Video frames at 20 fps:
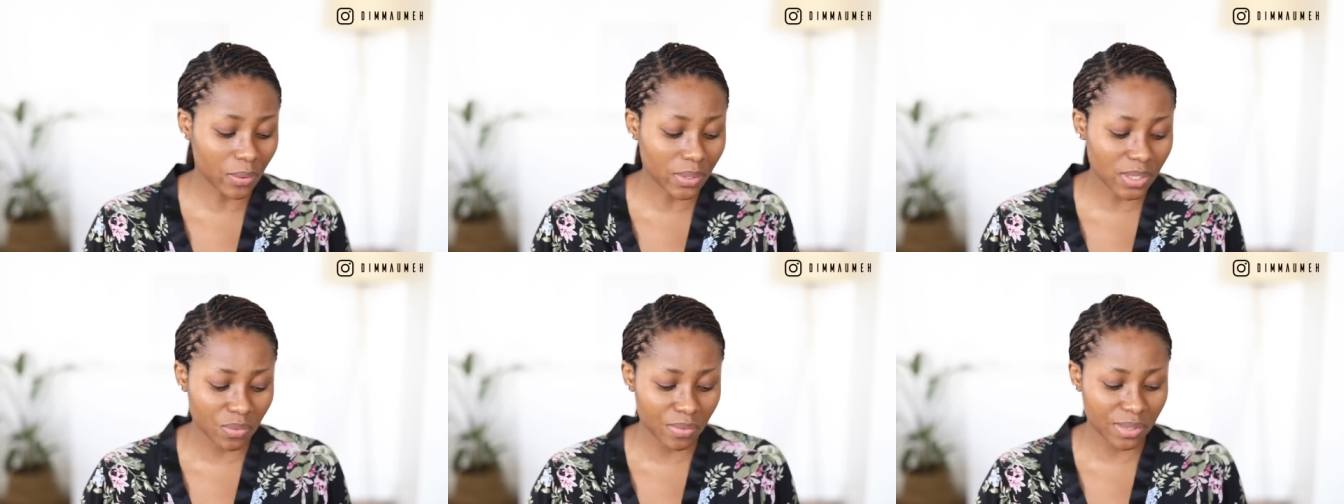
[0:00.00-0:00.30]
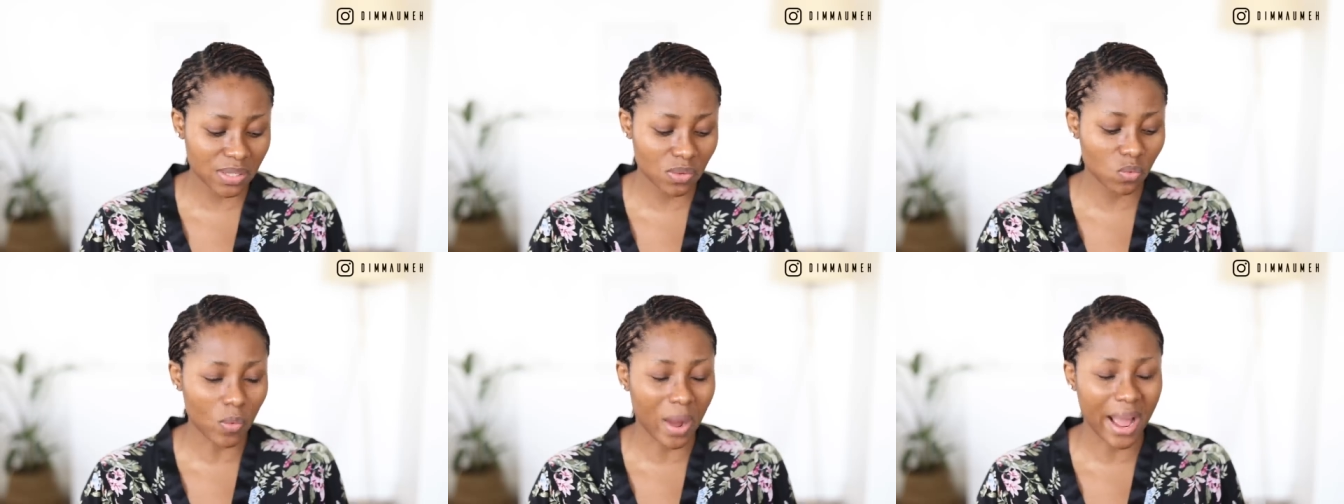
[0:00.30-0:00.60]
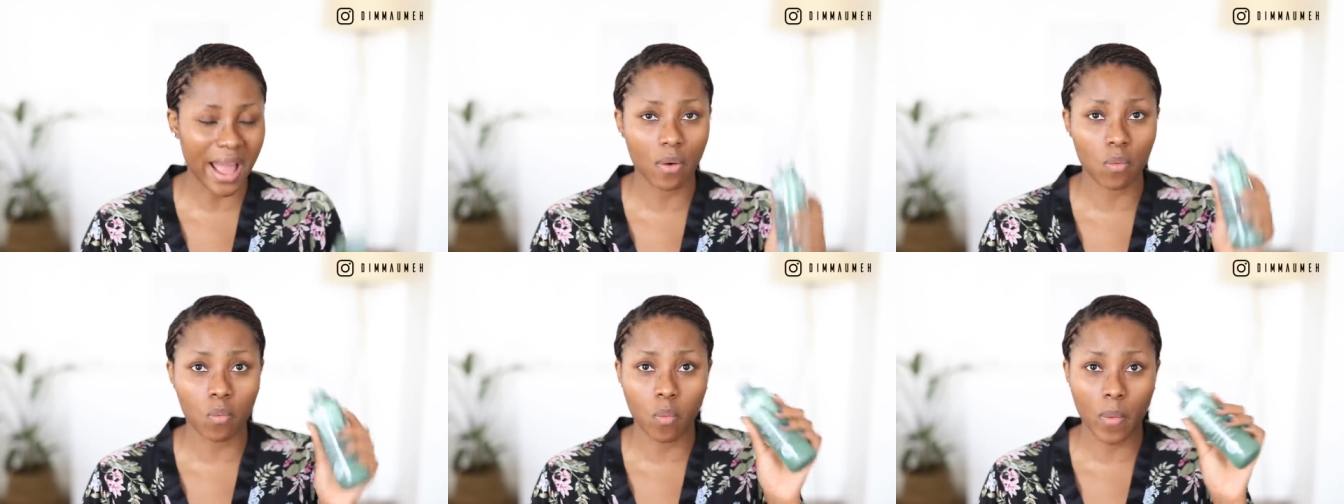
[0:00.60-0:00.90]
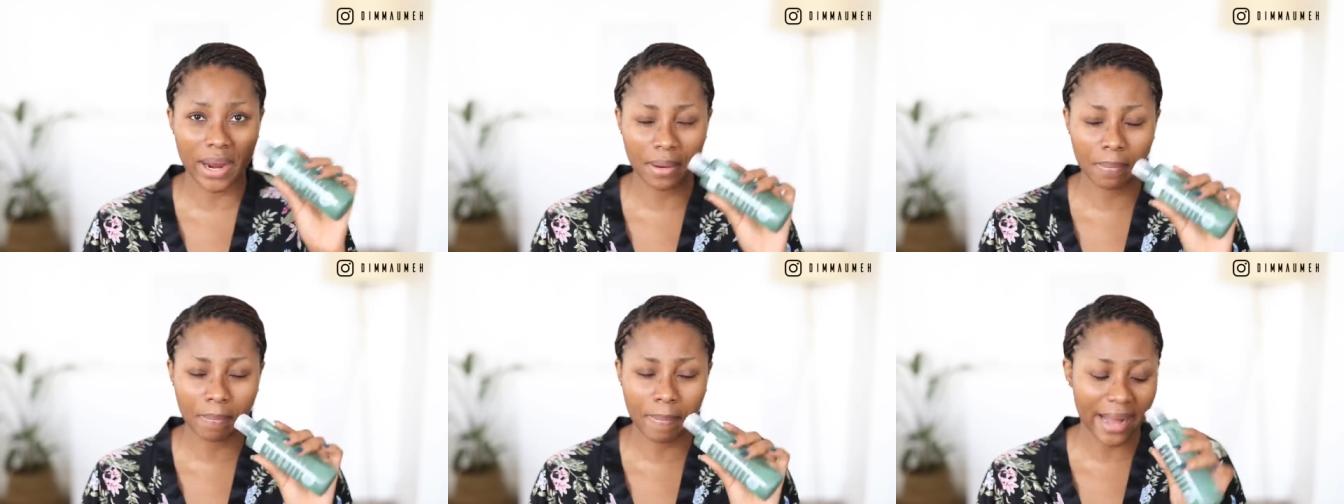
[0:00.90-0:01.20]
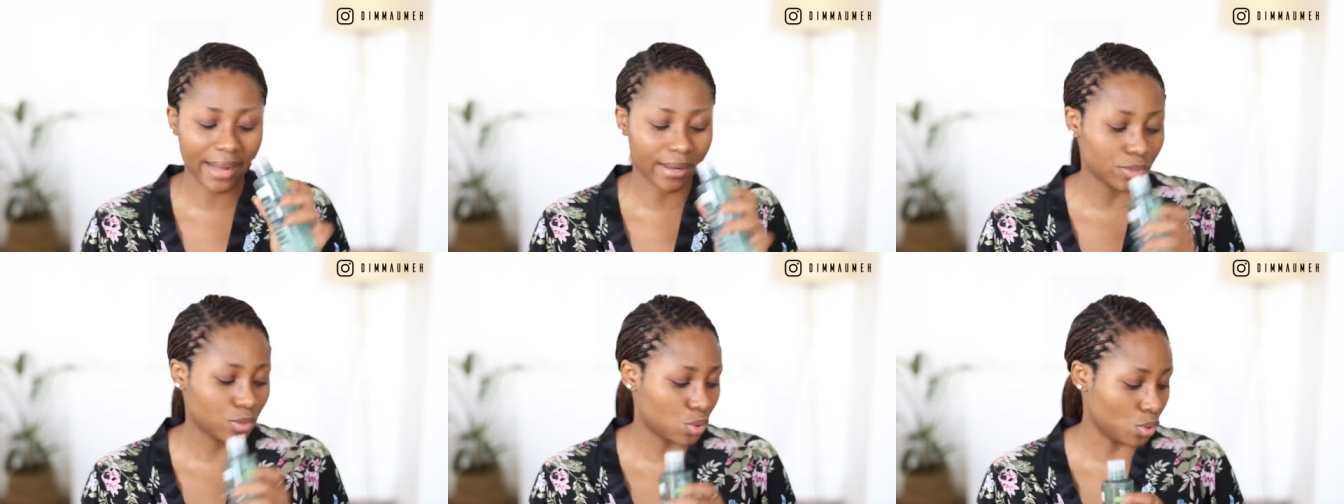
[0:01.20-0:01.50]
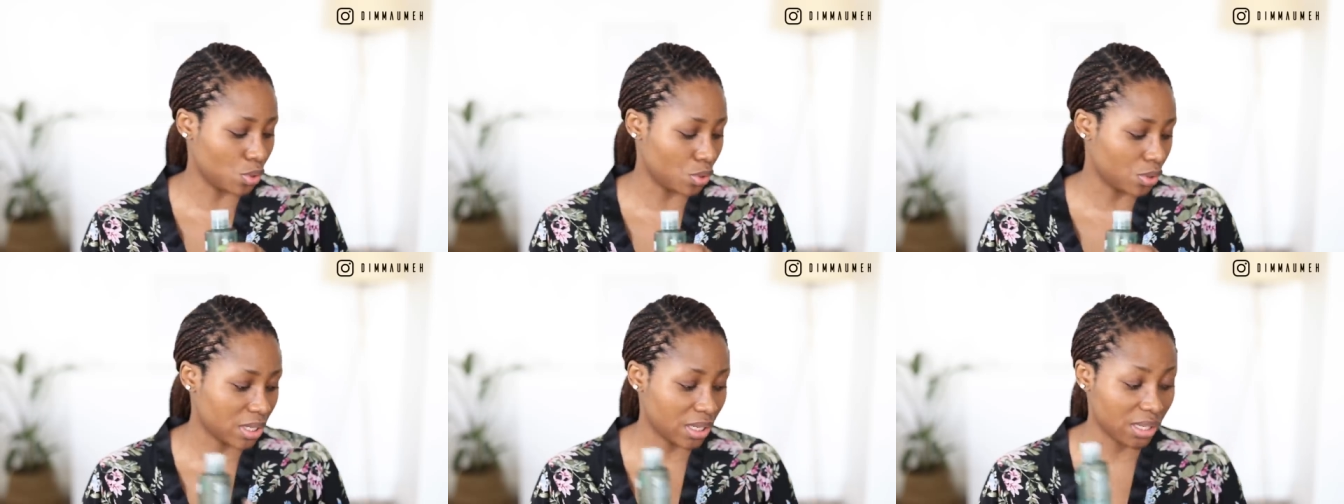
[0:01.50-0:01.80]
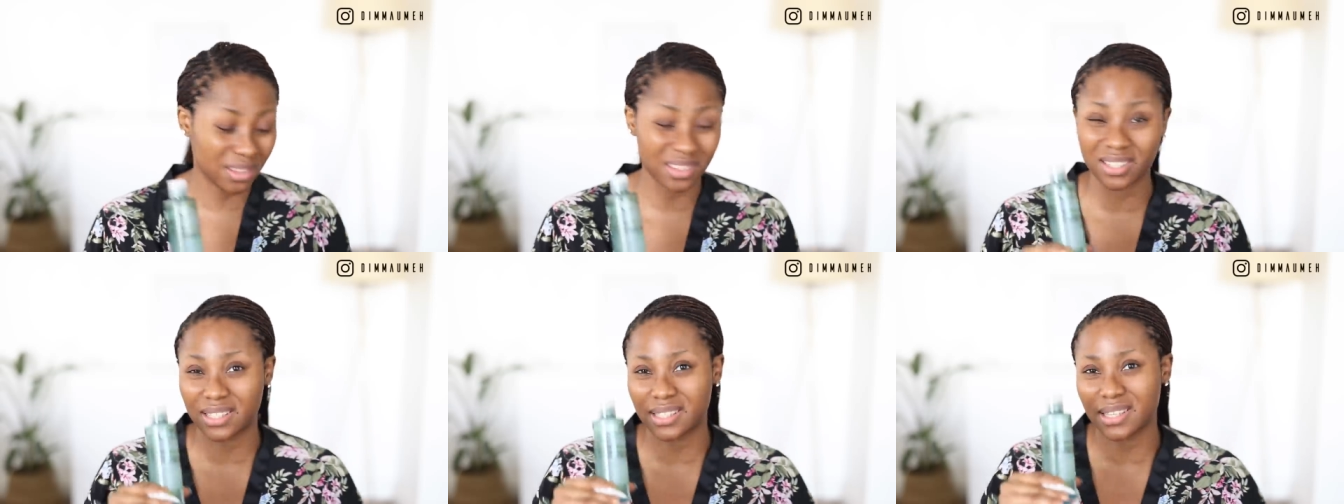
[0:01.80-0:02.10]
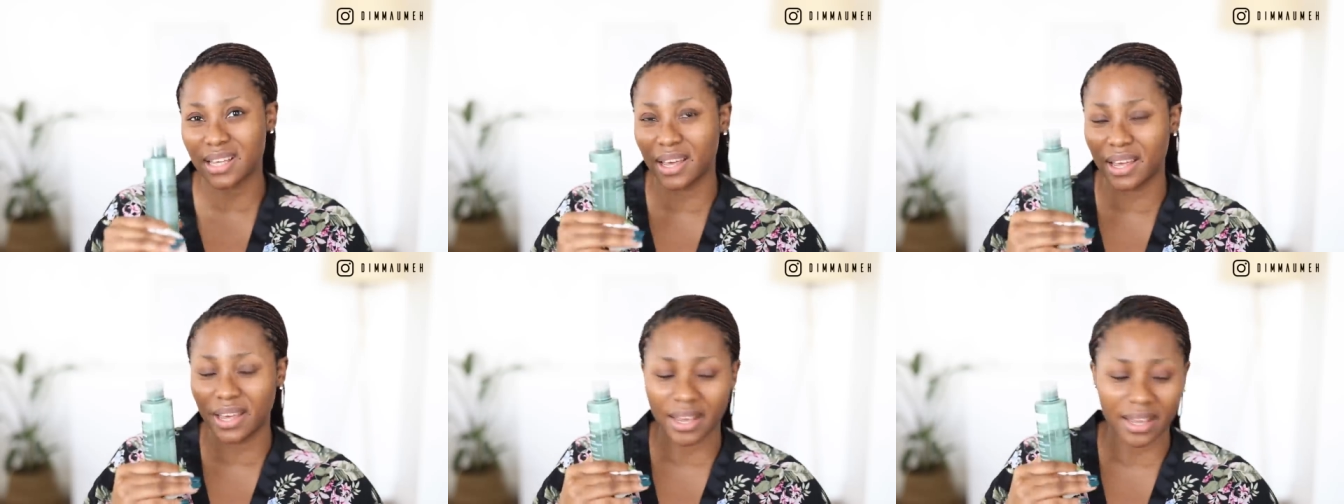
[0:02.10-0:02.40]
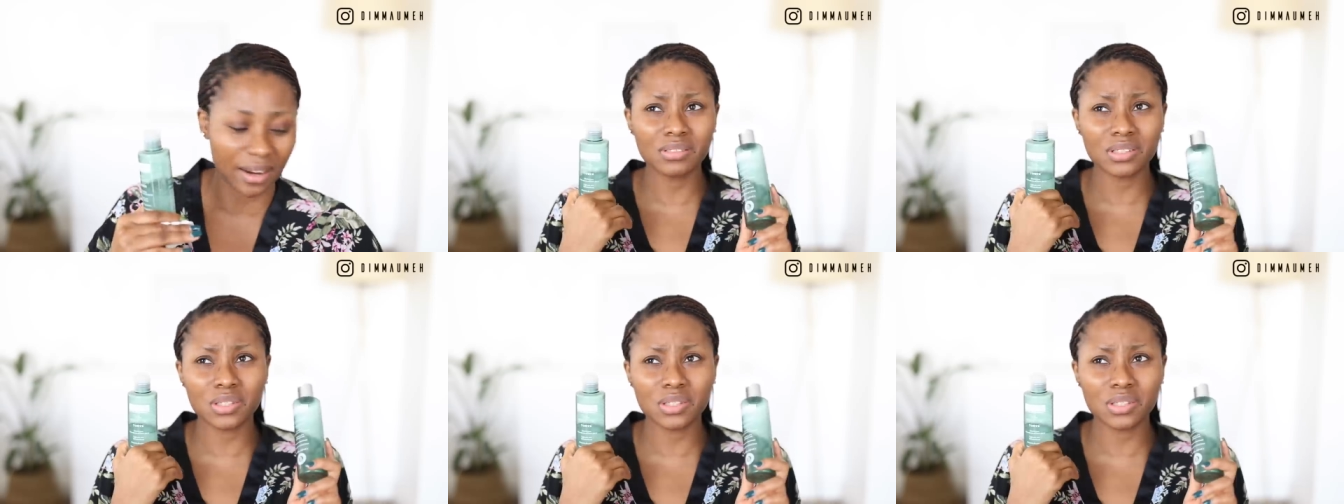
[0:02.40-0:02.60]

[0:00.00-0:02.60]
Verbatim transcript: that was the reason why I went back to using this again.